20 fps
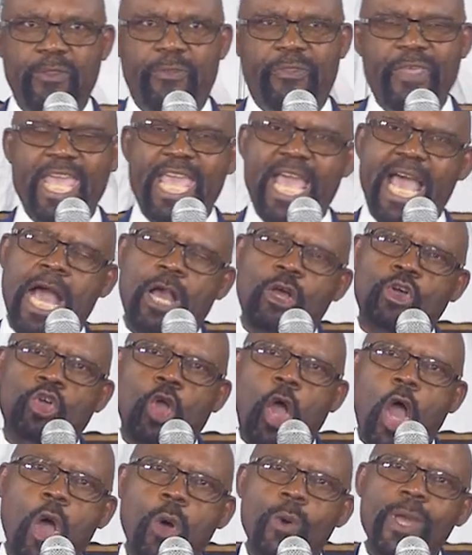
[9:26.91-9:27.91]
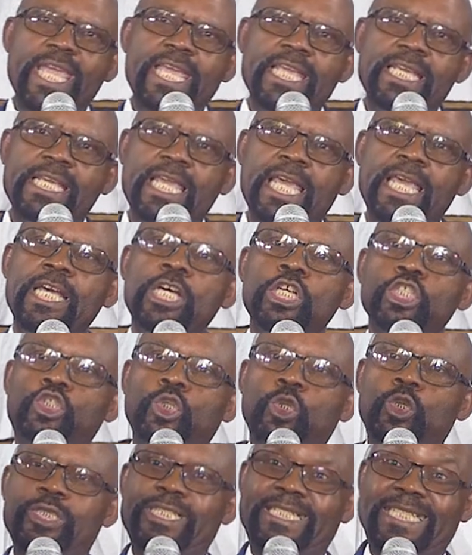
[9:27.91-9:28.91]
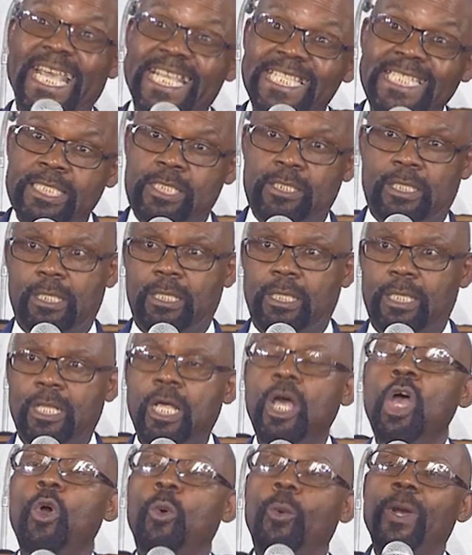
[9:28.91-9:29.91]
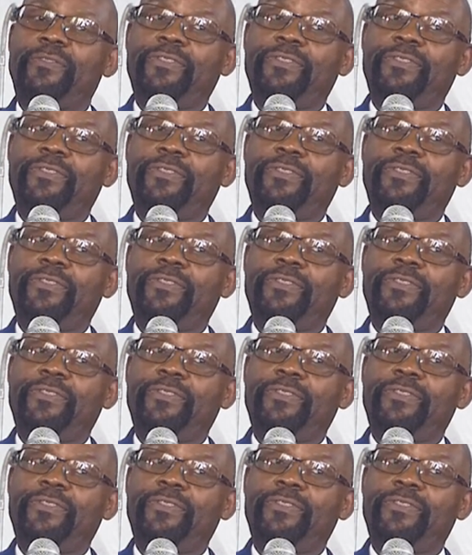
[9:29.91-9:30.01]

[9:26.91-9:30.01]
they are going to wrestle